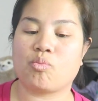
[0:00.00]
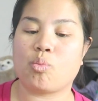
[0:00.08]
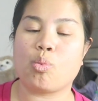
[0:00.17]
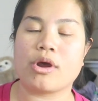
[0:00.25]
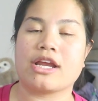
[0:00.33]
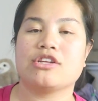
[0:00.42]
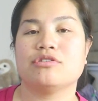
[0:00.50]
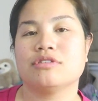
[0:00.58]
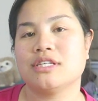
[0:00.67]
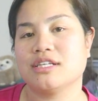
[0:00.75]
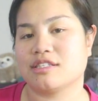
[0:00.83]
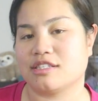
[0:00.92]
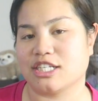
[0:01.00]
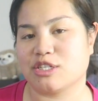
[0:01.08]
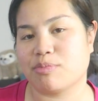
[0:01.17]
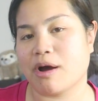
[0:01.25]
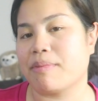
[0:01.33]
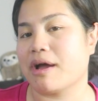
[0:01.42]
when I do see a
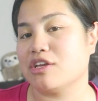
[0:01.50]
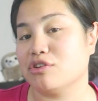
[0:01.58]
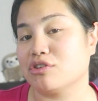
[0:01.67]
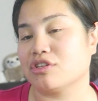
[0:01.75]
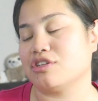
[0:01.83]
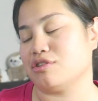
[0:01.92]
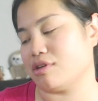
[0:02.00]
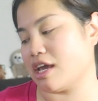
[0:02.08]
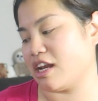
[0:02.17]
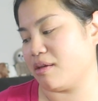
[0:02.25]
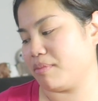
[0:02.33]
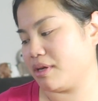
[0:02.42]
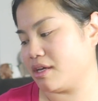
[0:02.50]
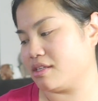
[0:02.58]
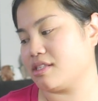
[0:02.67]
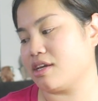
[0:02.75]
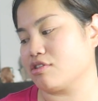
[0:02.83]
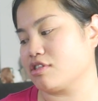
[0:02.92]
Stitch Pop, I usually do get it
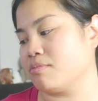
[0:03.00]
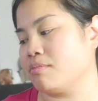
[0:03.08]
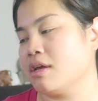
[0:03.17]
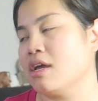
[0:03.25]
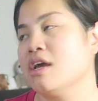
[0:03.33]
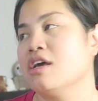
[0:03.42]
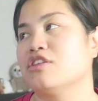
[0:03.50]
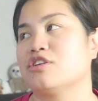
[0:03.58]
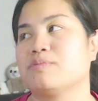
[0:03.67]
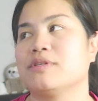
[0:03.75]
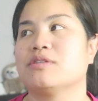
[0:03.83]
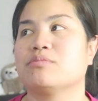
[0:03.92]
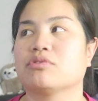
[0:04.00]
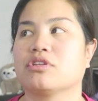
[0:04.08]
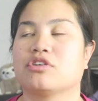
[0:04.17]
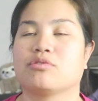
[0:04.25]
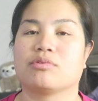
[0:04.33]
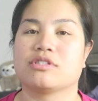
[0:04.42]
because there's some, there's been some really
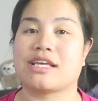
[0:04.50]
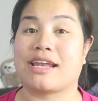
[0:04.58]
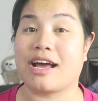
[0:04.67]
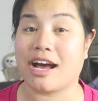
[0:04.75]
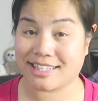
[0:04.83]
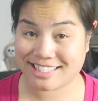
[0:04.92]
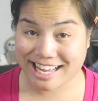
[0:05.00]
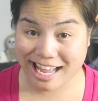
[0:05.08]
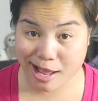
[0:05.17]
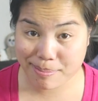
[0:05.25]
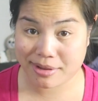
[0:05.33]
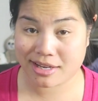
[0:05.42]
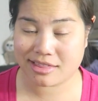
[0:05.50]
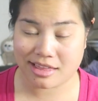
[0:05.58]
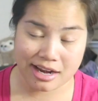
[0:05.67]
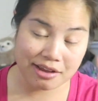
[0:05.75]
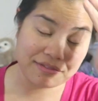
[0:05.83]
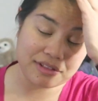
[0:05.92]
good ones at Hot Topic
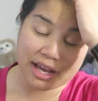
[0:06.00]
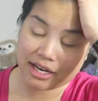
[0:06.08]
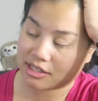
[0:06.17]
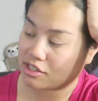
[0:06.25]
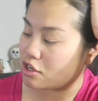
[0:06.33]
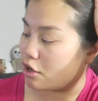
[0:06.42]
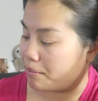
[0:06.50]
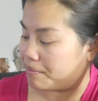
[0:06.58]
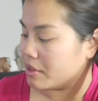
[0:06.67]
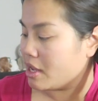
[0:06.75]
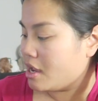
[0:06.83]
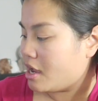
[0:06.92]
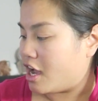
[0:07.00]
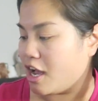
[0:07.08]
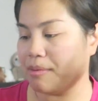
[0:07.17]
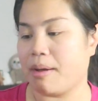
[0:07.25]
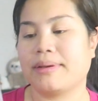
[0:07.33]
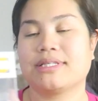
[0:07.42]
that I've liked. So
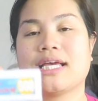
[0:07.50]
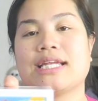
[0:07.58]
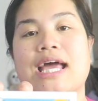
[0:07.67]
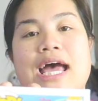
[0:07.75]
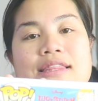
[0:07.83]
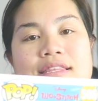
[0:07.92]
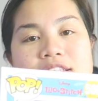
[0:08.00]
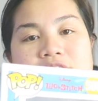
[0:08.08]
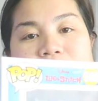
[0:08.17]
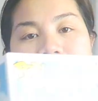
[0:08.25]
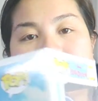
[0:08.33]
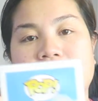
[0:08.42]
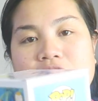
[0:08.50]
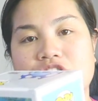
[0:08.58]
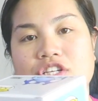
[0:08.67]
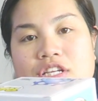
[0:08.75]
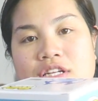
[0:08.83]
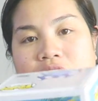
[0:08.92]
um, I'm excited to add this to my
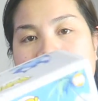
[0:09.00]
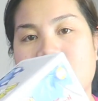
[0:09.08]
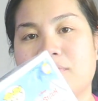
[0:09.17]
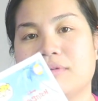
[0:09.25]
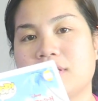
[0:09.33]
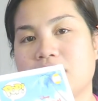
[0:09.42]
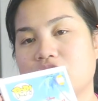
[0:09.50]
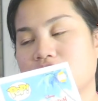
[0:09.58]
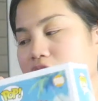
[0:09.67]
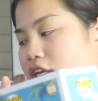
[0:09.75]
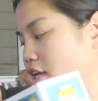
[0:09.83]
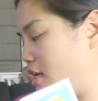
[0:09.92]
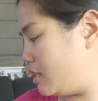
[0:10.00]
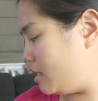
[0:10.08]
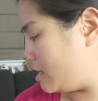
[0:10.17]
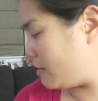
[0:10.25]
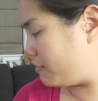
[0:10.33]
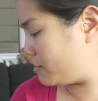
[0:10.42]
collection and potentially
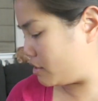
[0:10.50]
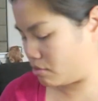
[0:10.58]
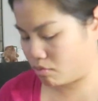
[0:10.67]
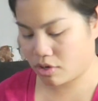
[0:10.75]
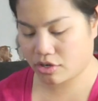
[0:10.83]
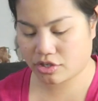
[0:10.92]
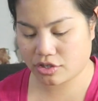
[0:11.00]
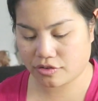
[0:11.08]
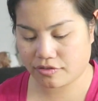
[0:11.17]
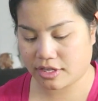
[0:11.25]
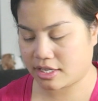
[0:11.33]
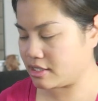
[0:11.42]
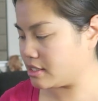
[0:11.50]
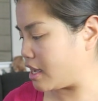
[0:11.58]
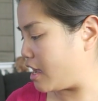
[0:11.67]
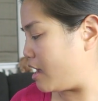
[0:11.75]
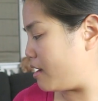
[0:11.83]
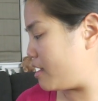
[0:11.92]
gift one or two of these.
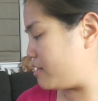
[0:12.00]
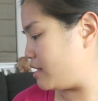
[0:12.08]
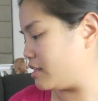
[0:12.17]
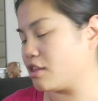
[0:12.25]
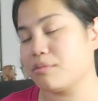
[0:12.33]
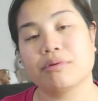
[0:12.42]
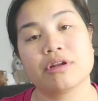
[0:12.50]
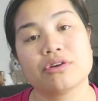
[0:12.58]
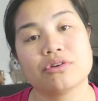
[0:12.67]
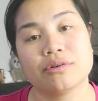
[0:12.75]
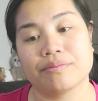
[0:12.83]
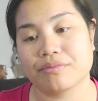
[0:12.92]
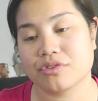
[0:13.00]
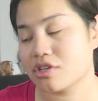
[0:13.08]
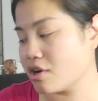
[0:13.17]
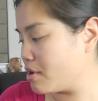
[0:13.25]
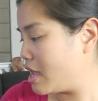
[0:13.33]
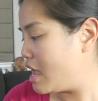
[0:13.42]
Uh, I think they're pretty cool.
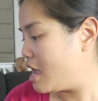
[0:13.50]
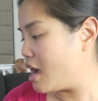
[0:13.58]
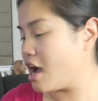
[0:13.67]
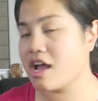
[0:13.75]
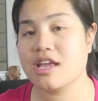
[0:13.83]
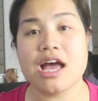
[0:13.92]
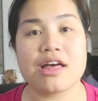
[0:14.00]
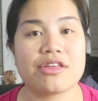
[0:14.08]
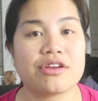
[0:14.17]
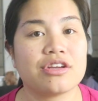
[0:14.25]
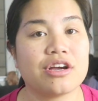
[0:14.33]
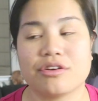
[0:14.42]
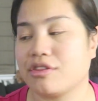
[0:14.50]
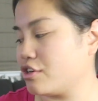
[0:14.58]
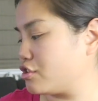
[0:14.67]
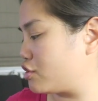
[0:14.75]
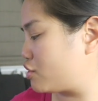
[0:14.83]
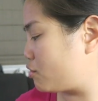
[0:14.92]
So uh, yeah, there you go.
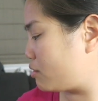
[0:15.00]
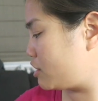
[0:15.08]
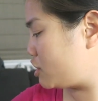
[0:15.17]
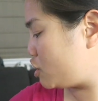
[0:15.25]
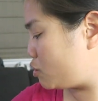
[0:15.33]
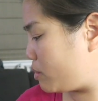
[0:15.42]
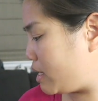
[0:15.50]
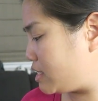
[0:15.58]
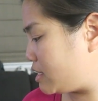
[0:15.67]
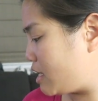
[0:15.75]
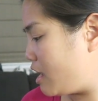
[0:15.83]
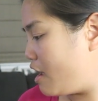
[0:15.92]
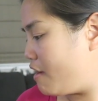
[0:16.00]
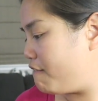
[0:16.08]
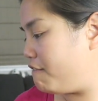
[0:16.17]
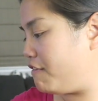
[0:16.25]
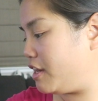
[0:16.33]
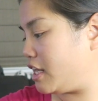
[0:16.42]
There's your short and sweet
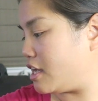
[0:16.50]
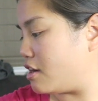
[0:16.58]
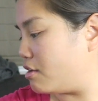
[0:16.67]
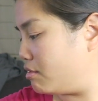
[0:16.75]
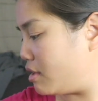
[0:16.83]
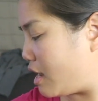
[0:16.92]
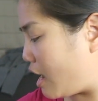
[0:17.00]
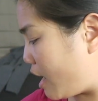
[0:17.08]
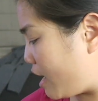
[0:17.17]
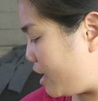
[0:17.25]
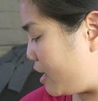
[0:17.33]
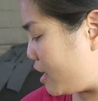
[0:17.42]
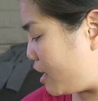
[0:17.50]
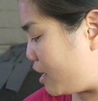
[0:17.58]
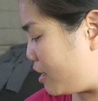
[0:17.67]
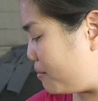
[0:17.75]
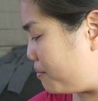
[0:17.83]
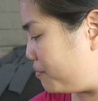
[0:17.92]
video. I
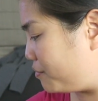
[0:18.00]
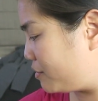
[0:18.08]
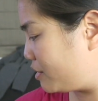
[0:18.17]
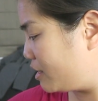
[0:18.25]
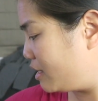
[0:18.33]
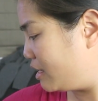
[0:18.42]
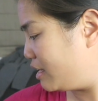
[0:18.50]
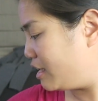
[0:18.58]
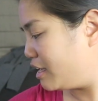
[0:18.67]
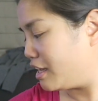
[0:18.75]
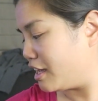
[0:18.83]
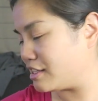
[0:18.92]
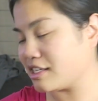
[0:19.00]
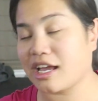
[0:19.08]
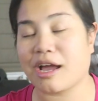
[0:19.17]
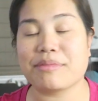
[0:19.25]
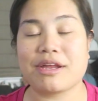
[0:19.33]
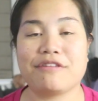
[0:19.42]
um, it's like
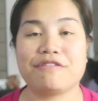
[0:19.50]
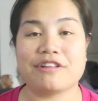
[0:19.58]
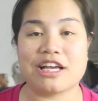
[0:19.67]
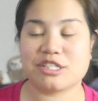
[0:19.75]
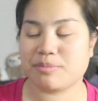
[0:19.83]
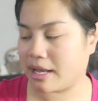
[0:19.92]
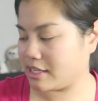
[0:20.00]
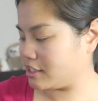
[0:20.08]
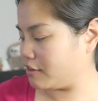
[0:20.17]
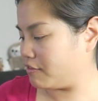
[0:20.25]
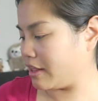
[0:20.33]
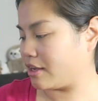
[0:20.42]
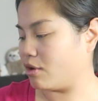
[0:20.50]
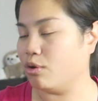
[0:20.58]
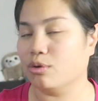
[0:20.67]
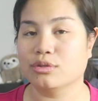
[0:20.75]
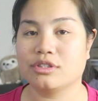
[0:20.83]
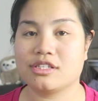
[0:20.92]
I'm getting flashbacks of like
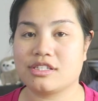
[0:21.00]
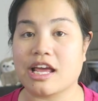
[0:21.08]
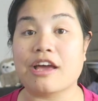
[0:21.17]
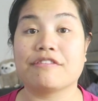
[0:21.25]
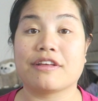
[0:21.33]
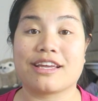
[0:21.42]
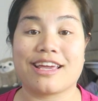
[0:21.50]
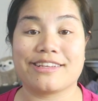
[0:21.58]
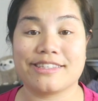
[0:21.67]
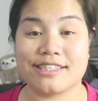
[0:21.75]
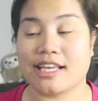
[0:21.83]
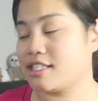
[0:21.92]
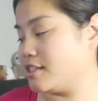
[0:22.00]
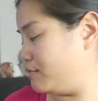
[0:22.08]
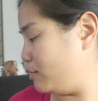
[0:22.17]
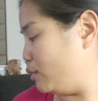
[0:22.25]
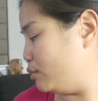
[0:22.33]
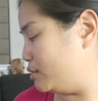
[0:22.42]
old Steph, like
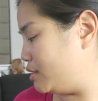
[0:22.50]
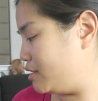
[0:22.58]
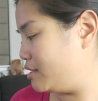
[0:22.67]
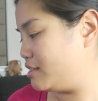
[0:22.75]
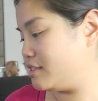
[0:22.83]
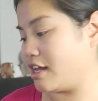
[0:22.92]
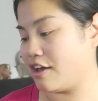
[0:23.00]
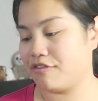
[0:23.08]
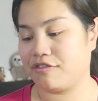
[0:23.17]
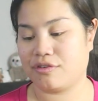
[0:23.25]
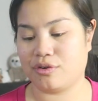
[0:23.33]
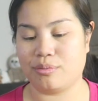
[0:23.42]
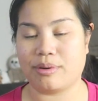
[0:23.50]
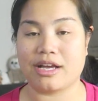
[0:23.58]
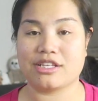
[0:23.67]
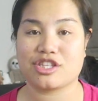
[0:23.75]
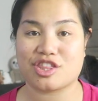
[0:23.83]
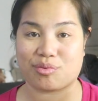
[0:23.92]
excessive old Steph who
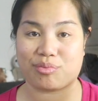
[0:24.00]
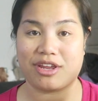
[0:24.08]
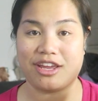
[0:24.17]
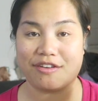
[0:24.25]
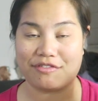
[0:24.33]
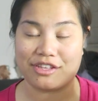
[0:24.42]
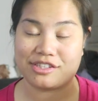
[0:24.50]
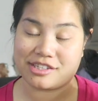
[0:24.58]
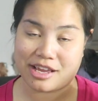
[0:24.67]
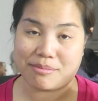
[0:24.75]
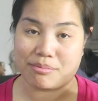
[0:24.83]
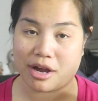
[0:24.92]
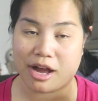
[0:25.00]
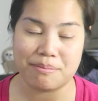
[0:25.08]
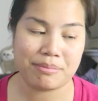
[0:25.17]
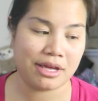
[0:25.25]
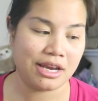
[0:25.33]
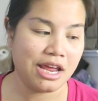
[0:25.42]
buys three of the same
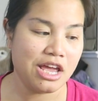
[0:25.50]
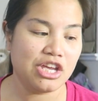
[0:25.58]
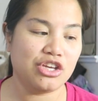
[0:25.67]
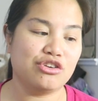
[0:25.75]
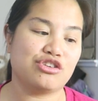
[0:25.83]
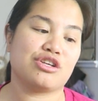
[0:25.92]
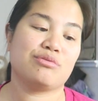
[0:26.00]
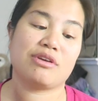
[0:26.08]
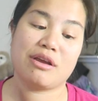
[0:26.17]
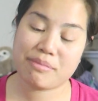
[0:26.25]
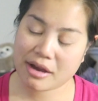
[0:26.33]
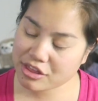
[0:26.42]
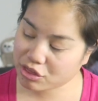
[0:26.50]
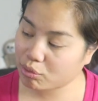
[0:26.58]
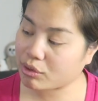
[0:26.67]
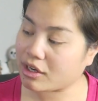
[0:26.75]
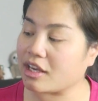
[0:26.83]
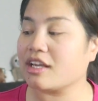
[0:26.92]
pot. But usually when I buy
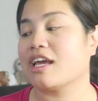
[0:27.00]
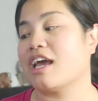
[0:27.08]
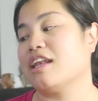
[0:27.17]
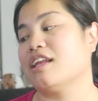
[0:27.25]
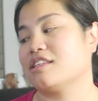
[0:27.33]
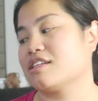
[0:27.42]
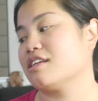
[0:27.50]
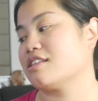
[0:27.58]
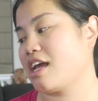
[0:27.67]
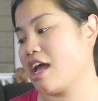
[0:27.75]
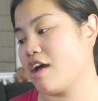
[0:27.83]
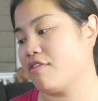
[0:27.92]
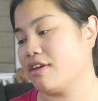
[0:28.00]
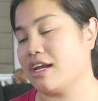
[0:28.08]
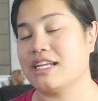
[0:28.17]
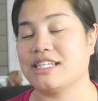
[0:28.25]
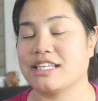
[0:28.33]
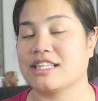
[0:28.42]
three again, it's because I have an
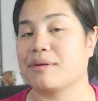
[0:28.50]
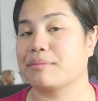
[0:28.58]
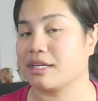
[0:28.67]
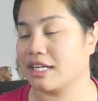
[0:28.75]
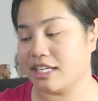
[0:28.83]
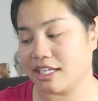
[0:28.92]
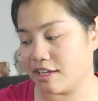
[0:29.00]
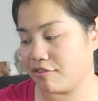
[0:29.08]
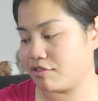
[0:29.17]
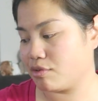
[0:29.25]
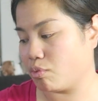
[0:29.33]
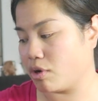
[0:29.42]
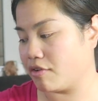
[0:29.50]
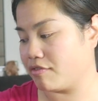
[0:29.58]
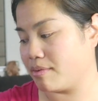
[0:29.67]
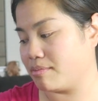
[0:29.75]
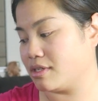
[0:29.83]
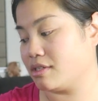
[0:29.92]
idea that I'm gonna gift one of
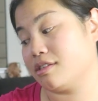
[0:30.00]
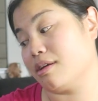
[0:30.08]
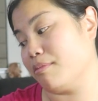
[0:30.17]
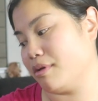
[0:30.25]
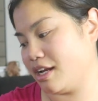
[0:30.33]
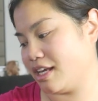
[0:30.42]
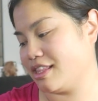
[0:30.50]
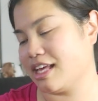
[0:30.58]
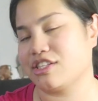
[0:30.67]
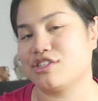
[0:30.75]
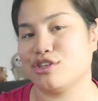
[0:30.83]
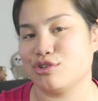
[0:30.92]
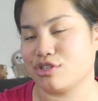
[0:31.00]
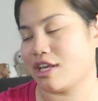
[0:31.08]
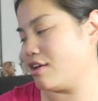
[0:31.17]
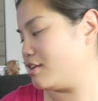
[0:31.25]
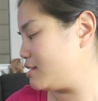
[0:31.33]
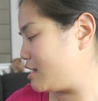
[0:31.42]
them to somebody. That's usually
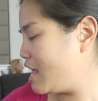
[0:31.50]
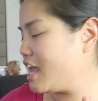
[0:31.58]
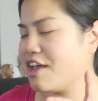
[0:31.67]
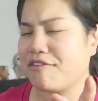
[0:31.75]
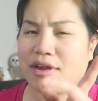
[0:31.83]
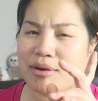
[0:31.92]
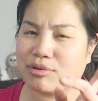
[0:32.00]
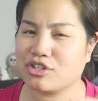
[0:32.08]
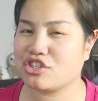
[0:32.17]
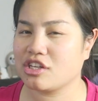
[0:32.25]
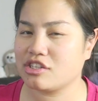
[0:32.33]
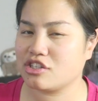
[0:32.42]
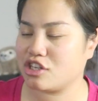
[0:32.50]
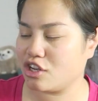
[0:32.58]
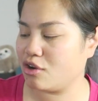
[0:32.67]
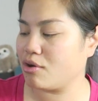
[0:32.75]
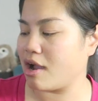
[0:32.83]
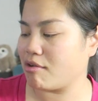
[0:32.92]
how it is. If it was just
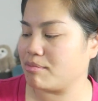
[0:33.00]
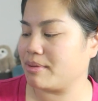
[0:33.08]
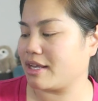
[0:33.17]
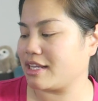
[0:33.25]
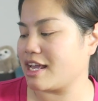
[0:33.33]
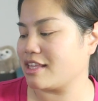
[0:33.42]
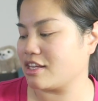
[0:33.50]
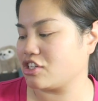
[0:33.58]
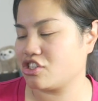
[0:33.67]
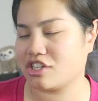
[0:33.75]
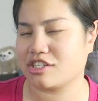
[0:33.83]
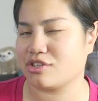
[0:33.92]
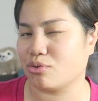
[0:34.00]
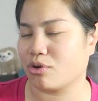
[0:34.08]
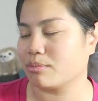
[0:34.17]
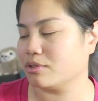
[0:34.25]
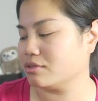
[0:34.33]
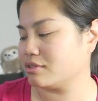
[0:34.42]
two, I would be like, yeah, that's just
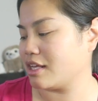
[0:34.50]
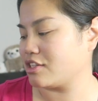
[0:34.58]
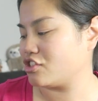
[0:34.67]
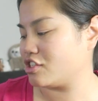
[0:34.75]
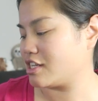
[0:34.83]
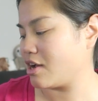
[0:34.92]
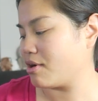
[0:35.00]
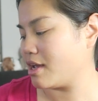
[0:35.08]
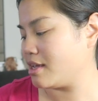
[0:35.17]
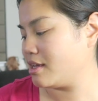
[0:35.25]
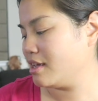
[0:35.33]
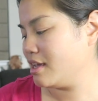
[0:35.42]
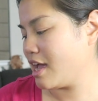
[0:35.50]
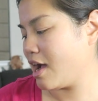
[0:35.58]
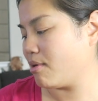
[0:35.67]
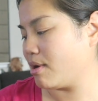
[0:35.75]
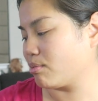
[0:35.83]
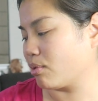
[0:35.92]
normal. That's just how I
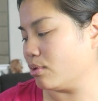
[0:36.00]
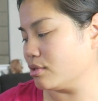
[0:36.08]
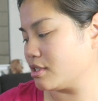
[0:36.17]
how I roll